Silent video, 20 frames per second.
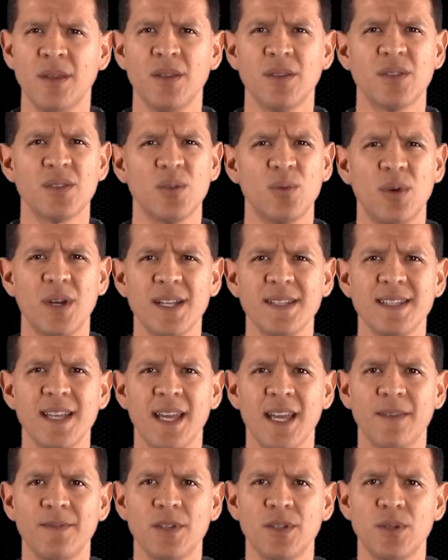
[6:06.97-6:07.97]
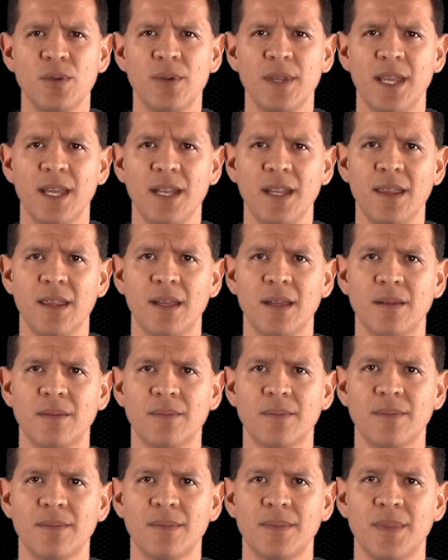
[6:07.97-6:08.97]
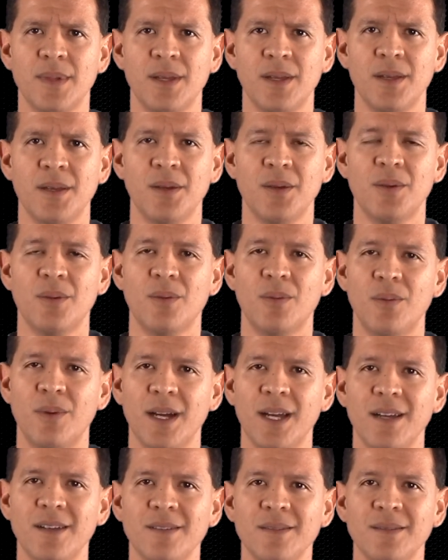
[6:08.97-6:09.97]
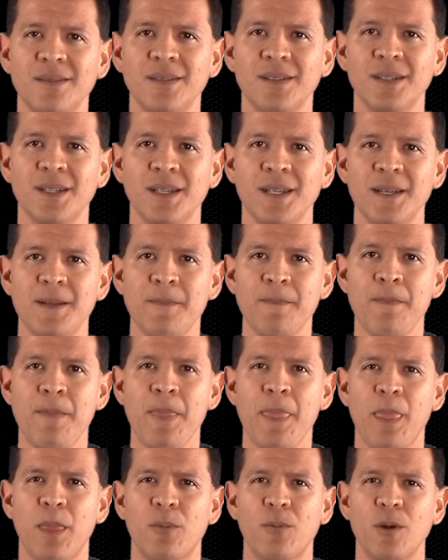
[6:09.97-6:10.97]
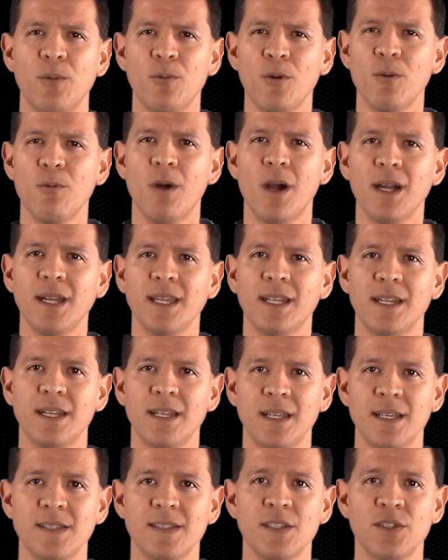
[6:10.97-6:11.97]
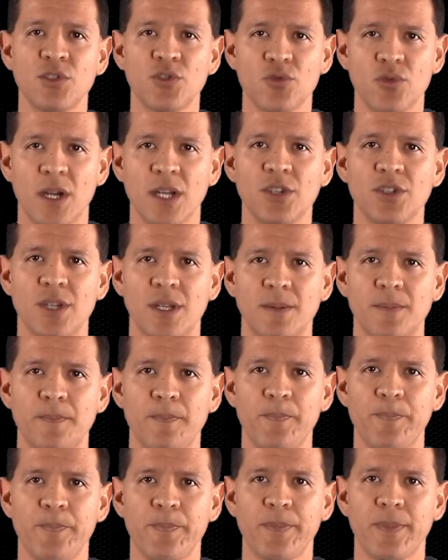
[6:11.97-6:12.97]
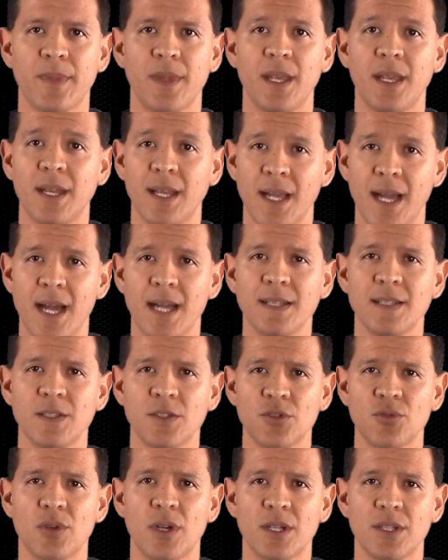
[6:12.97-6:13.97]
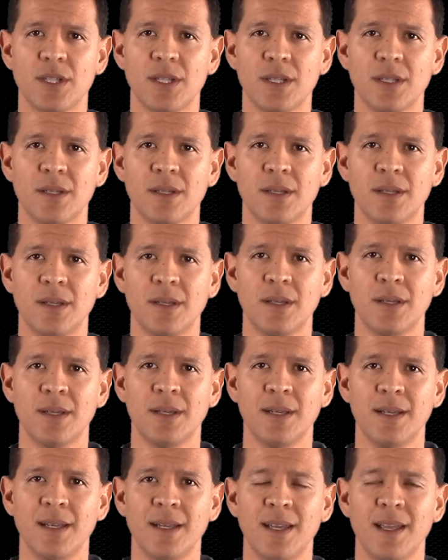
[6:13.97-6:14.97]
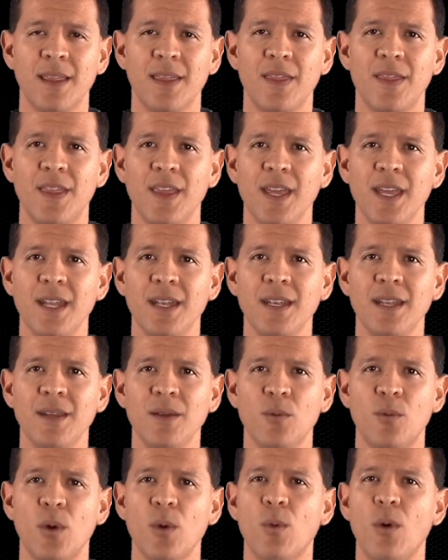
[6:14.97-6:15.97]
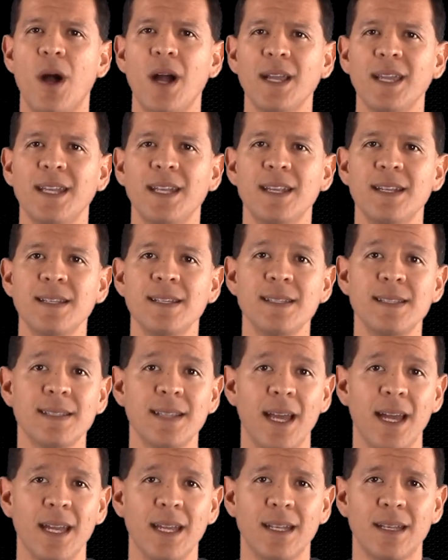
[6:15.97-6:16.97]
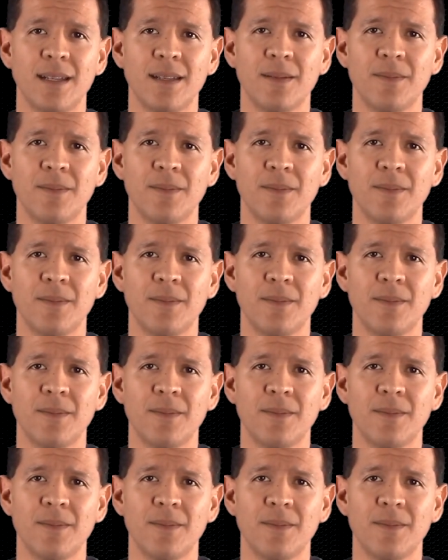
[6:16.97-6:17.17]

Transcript: So what does that have to do with anything? Well, when we're walking in his instruction, in God's instruction, then we're walking in his light,